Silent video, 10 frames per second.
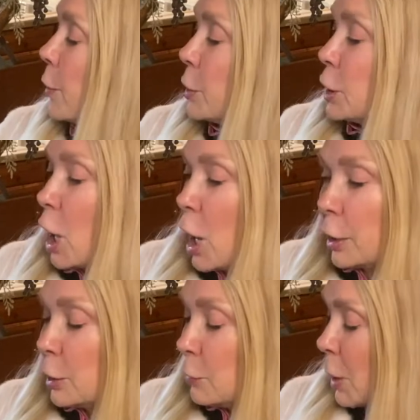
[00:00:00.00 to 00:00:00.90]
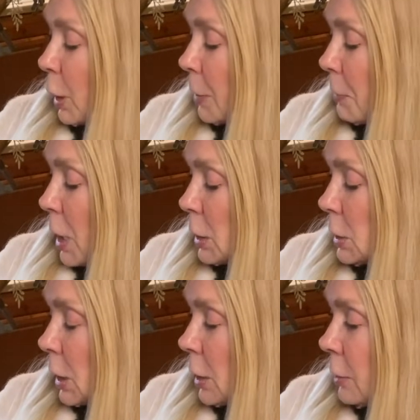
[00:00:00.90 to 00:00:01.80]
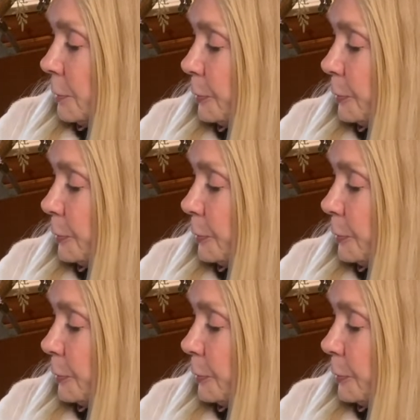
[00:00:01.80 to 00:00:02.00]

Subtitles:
would highly recommend it.